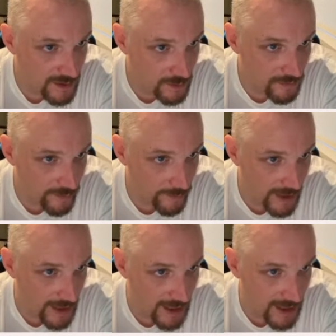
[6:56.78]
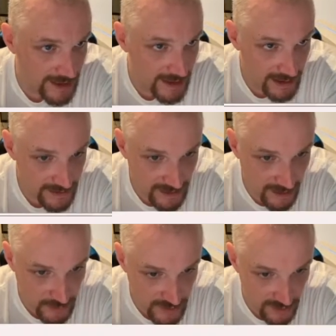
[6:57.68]
go from the high
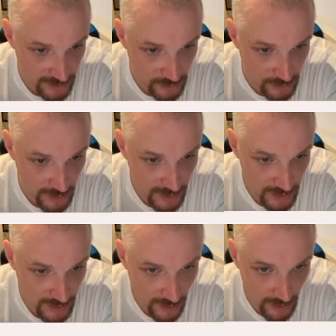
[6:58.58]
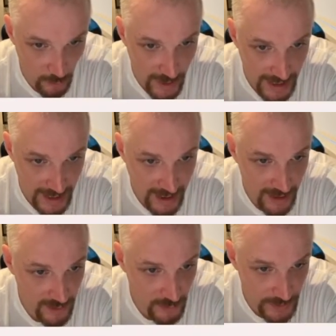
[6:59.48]
down to the low on where
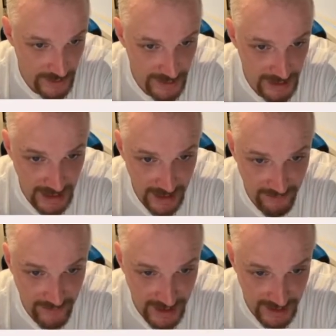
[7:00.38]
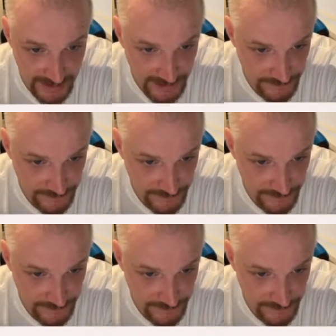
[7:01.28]
we have had